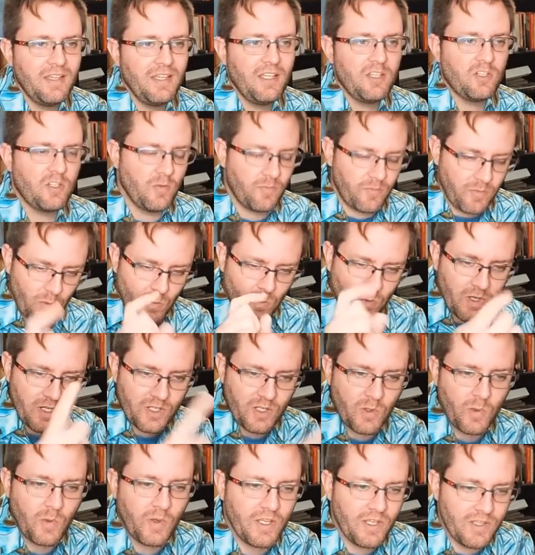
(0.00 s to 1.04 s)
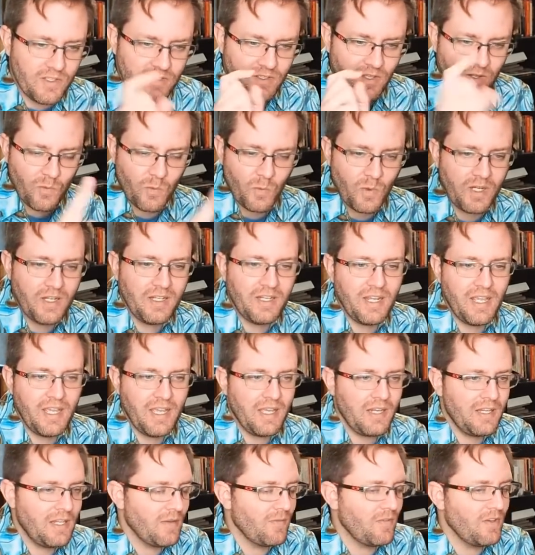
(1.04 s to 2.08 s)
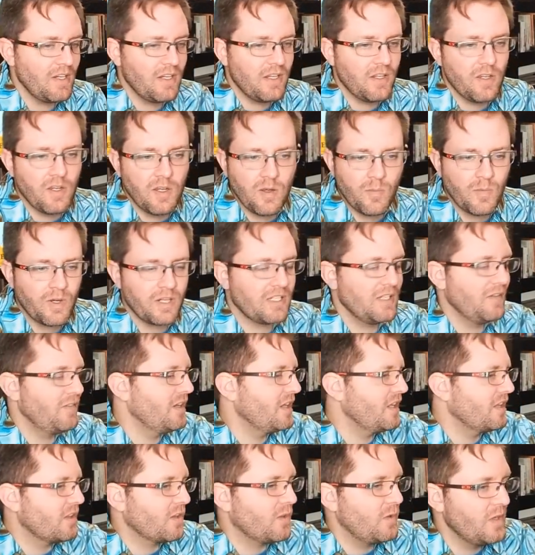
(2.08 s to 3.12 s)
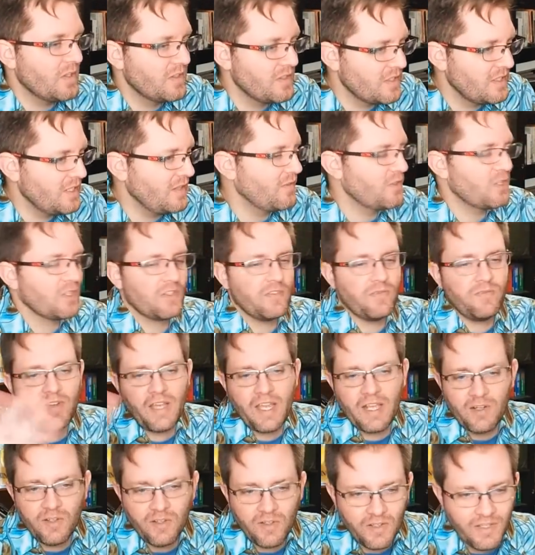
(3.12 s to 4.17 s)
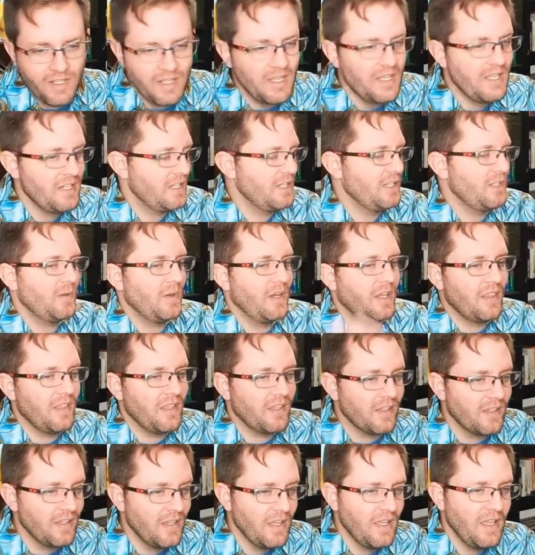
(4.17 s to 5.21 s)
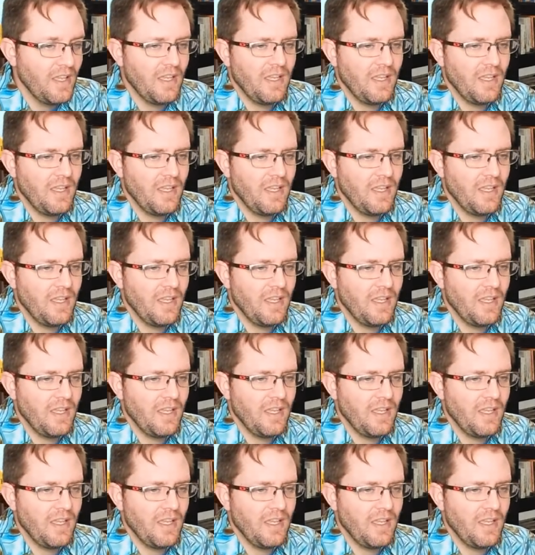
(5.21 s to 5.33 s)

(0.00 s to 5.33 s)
Show up for one quiz on one day, never did any homework, never did any other quizzes, never took the final, didn't do anything.